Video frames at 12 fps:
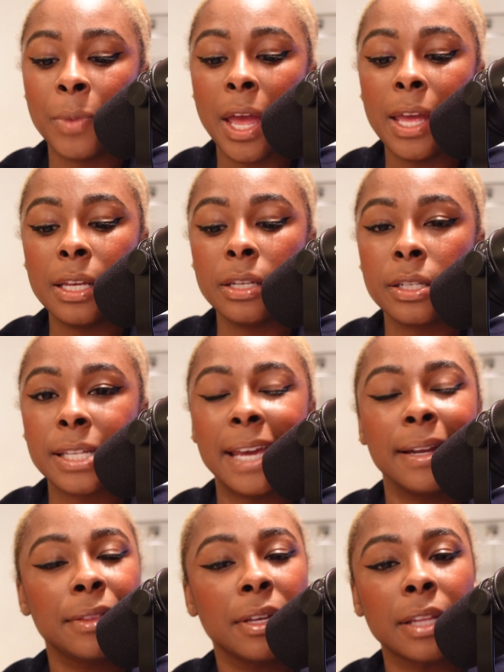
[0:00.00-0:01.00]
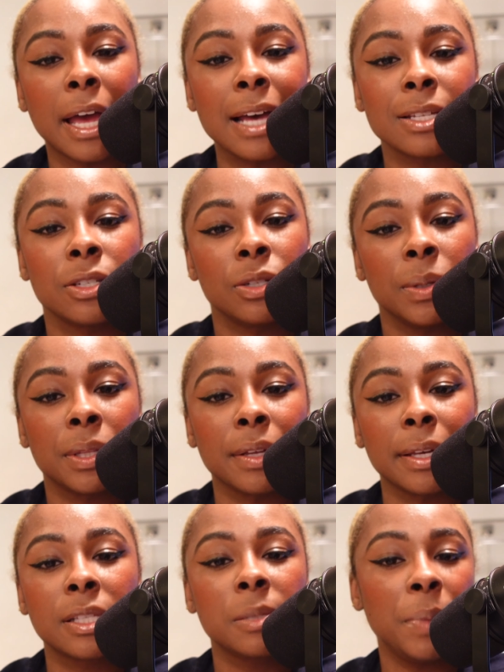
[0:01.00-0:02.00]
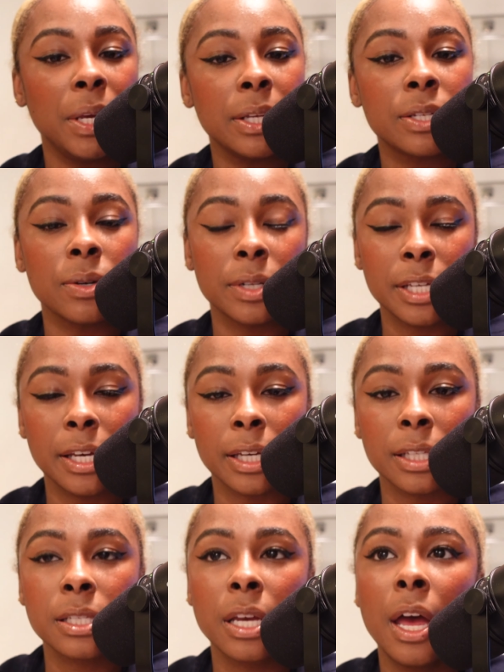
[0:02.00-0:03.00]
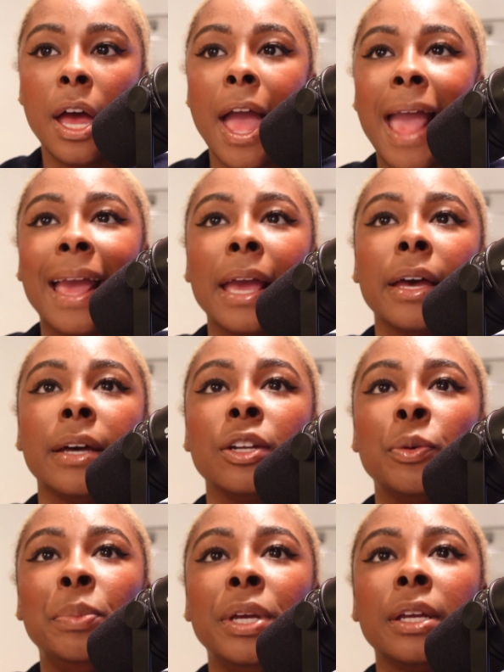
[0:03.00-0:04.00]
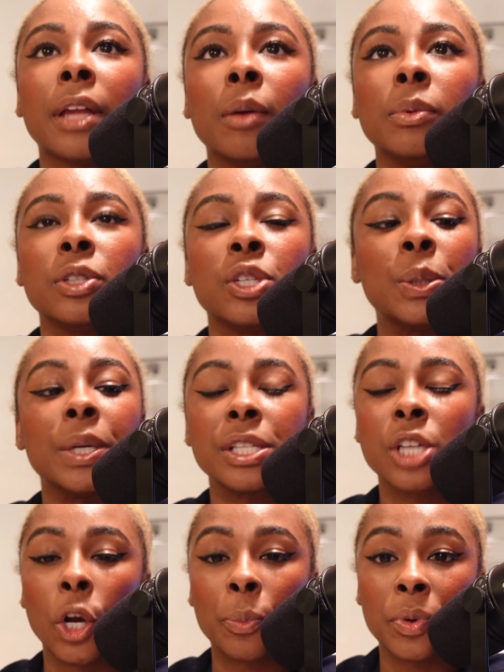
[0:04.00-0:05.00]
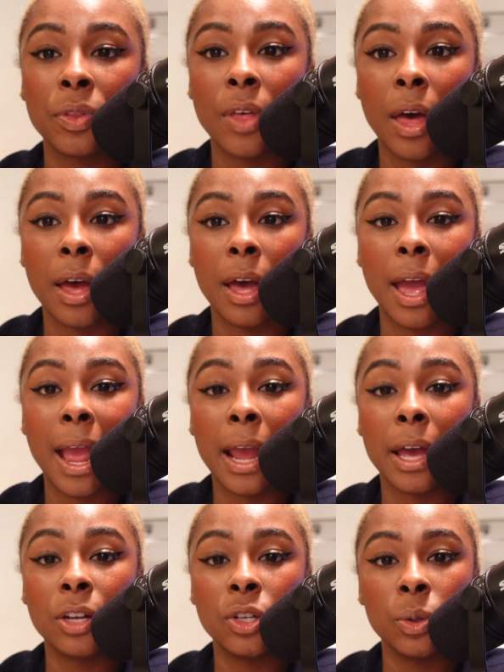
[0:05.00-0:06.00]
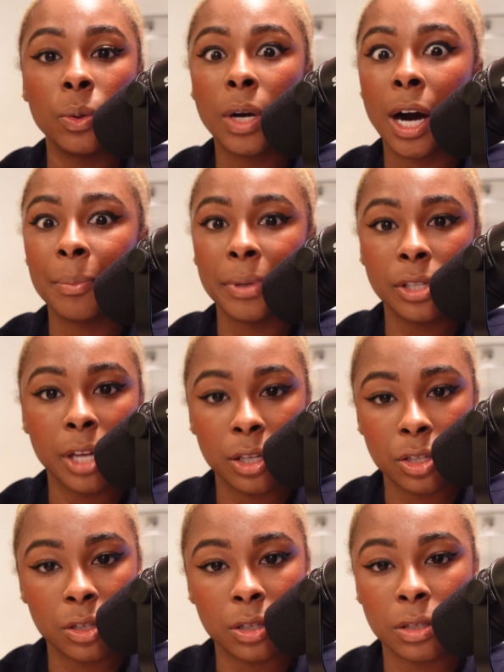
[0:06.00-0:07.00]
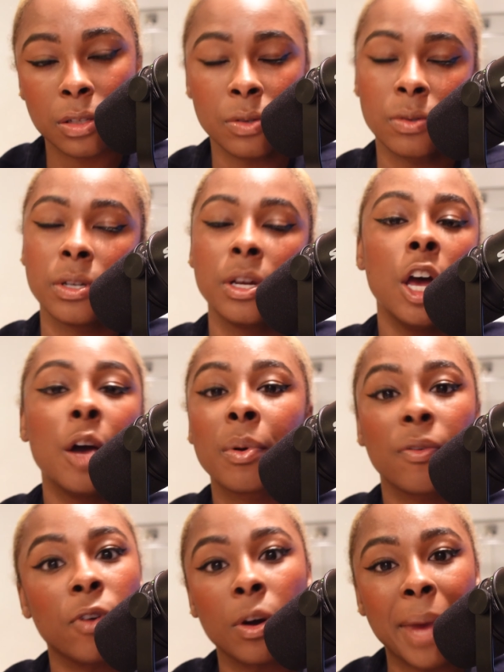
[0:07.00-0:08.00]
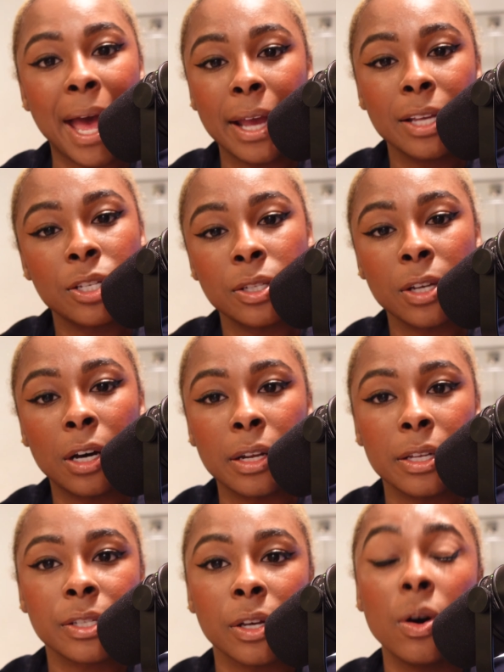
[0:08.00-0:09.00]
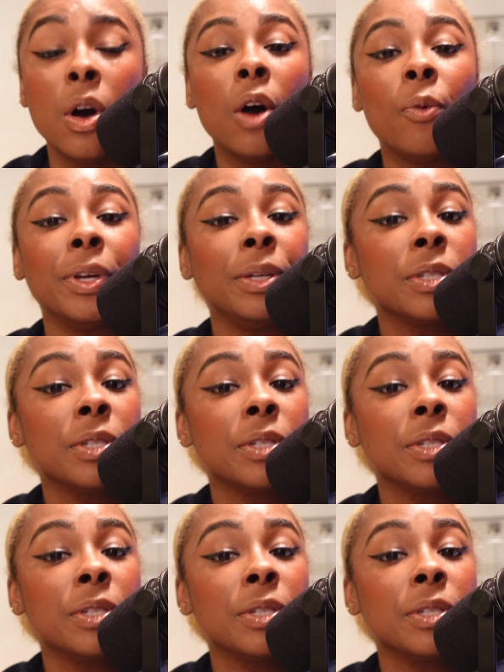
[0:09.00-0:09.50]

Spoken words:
is anything that has to do with like speech or text and being able to interpret that and do computations or perform actions on it. So when you